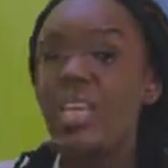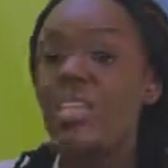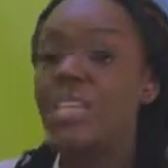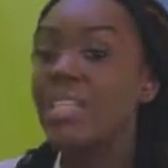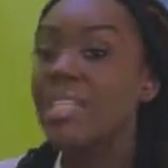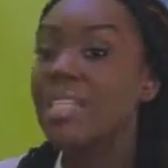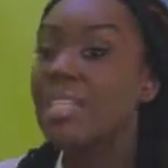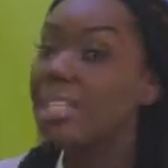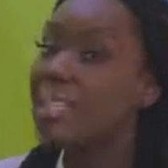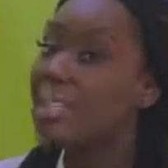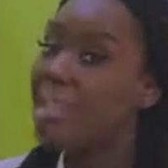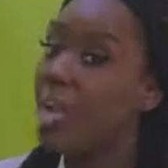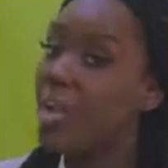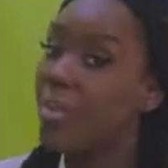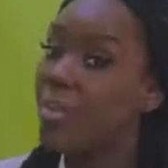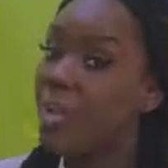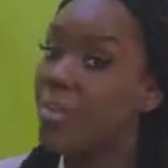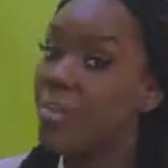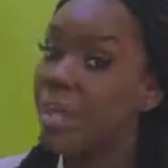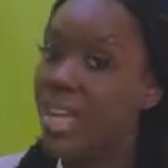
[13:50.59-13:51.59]
you need to tell
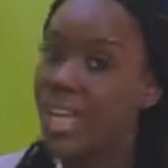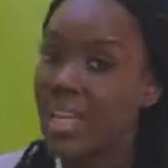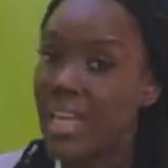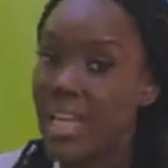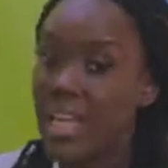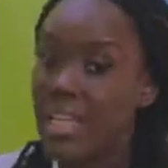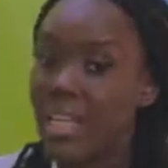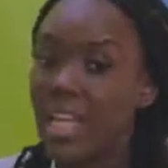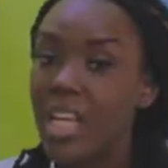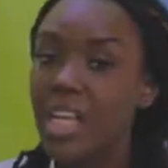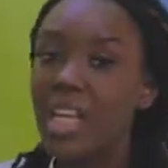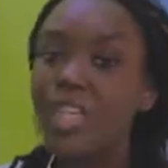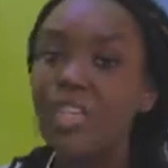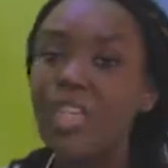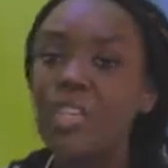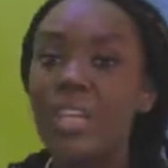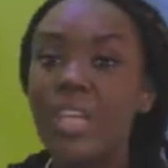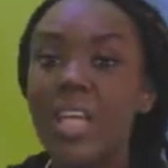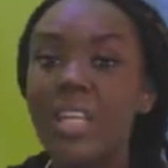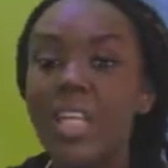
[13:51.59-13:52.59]
mommy and daddy
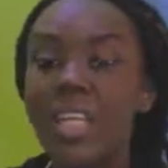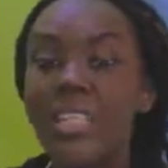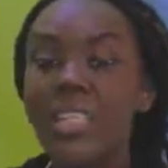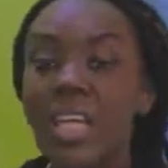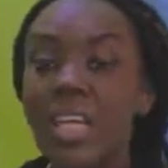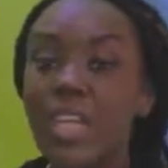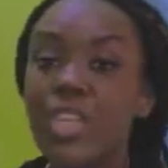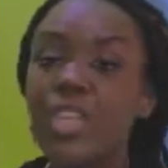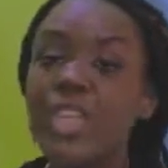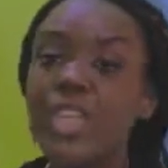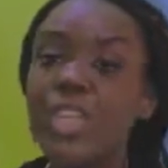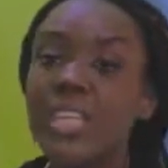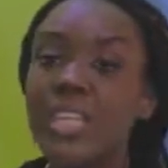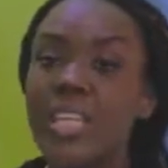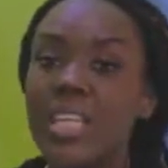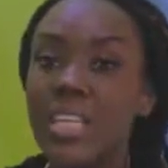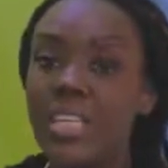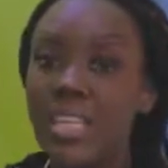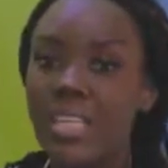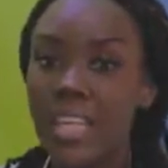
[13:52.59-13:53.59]
so that they take you to
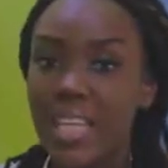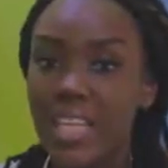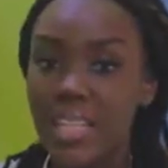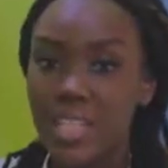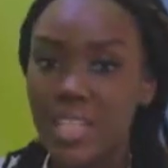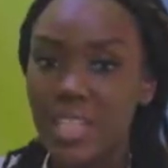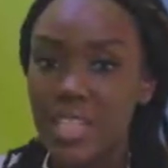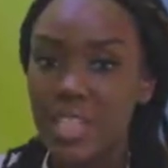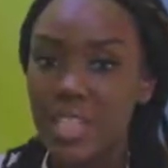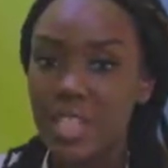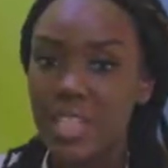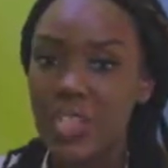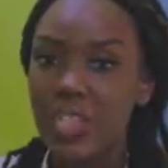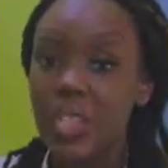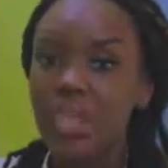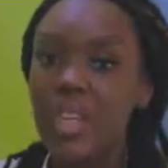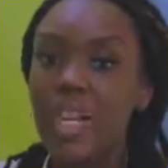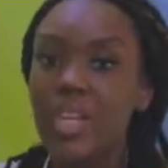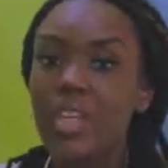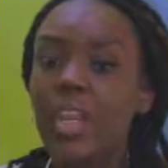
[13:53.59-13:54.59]
see a dentist
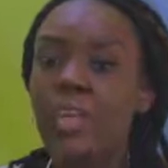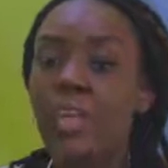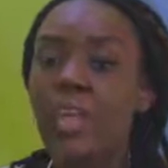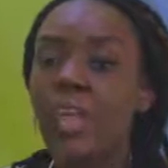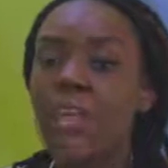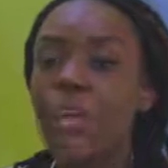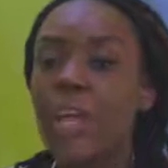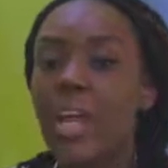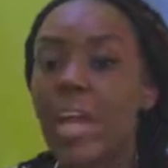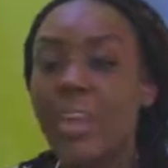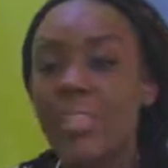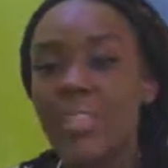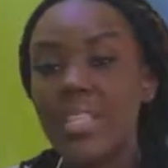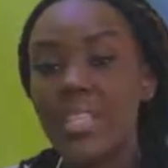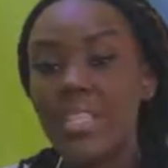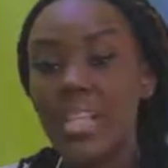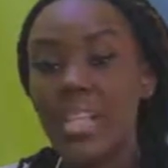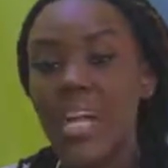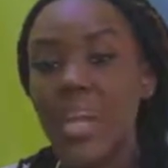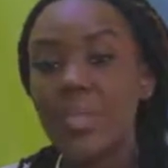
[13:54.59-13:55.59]
so that your
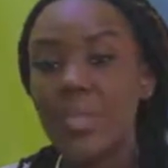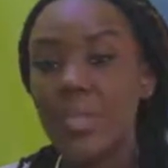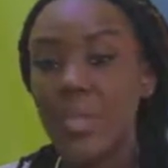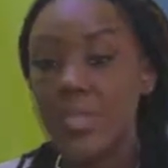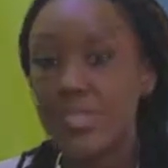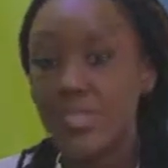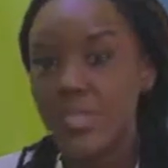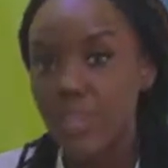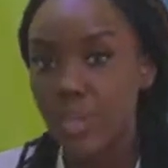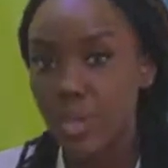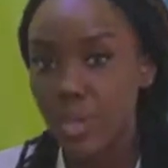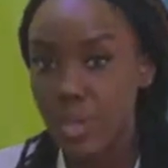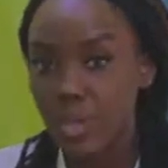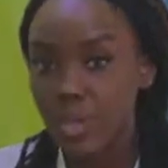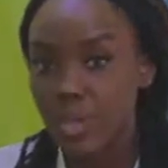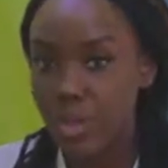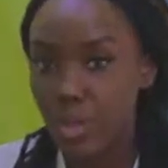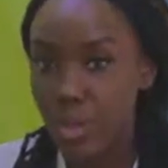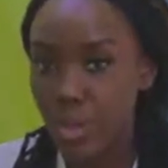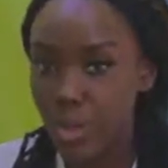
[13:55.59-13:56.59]
cavity can be filled
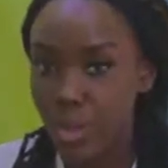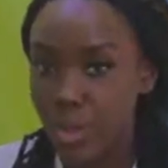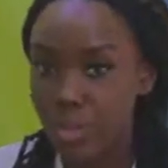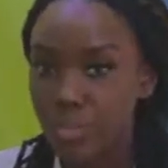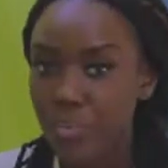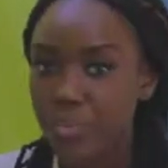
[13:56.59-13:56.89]
for you.